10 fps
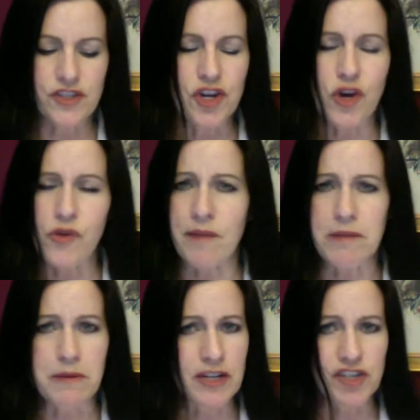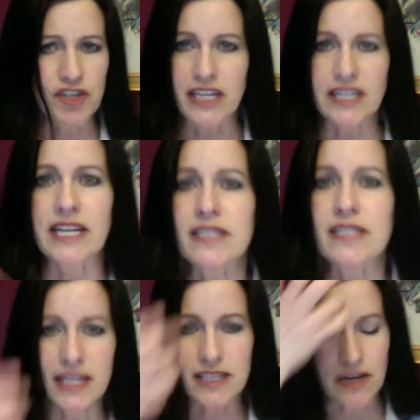know that I'm going to be checking dates,
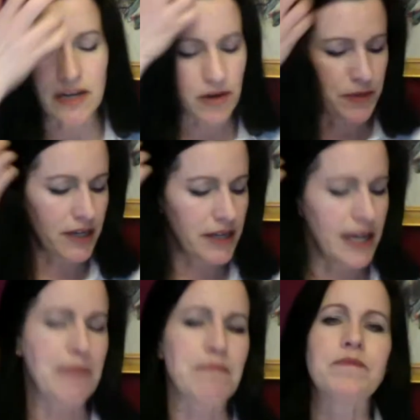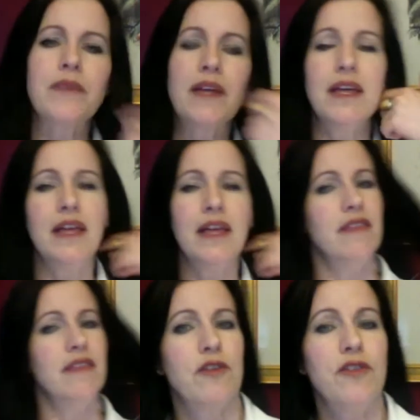and that's how I'll pick a name.
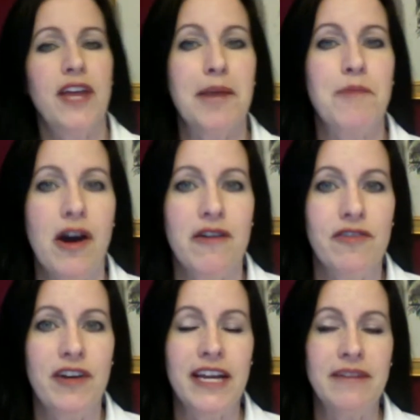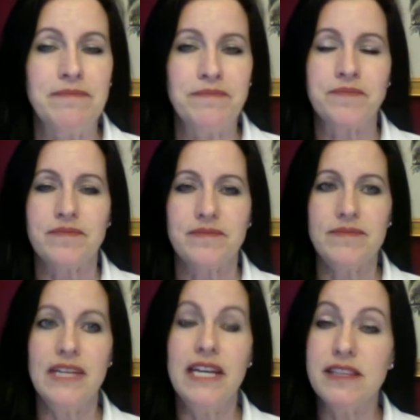The other thing I'm offering,
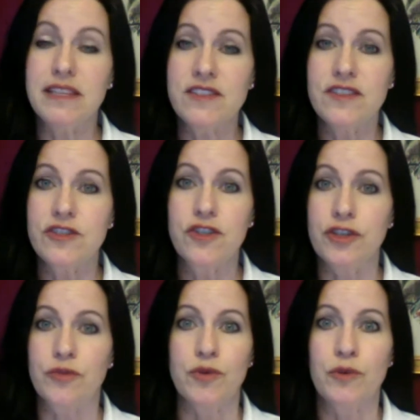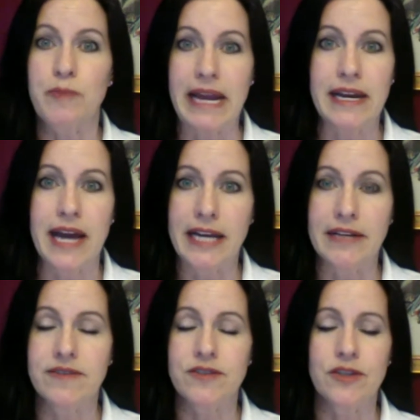and this is good through May
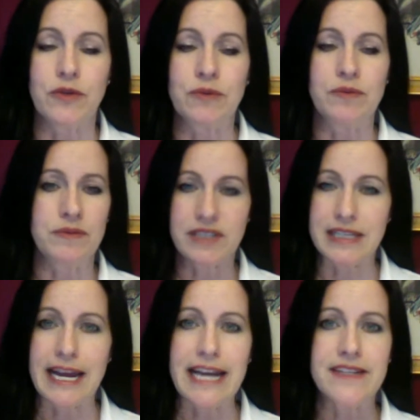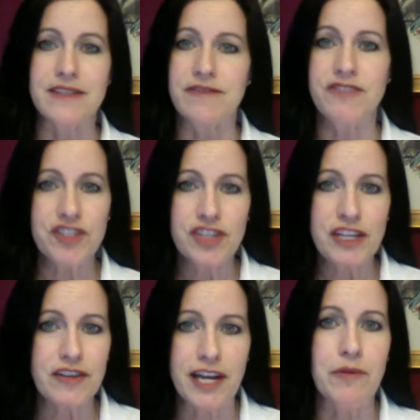9. So tonight is officially
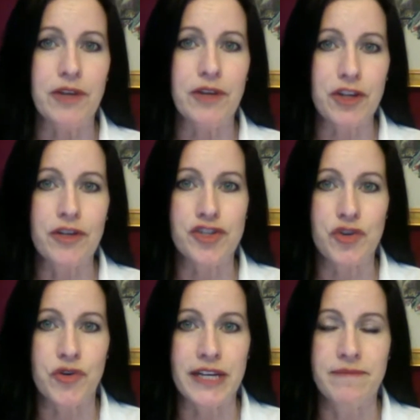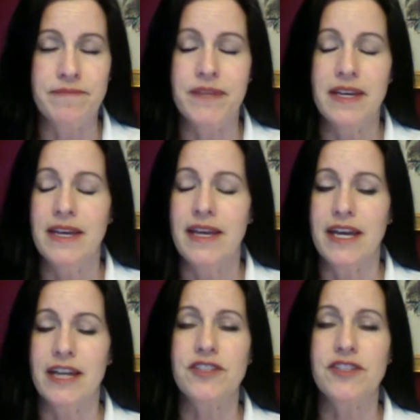the night when you can join,
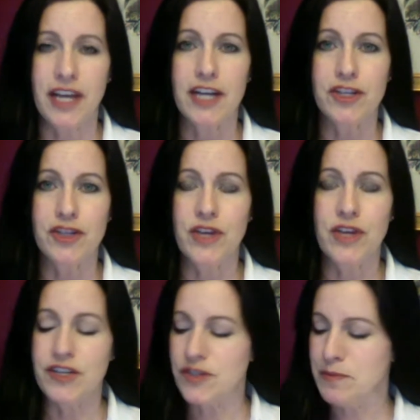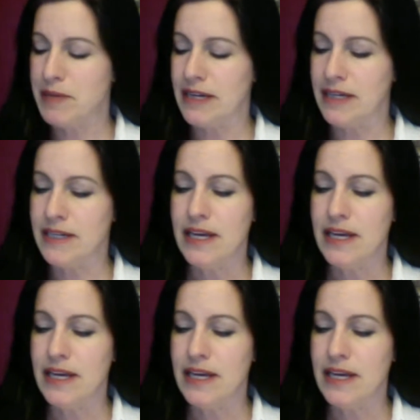and I'll tell you how to do that in just a minute.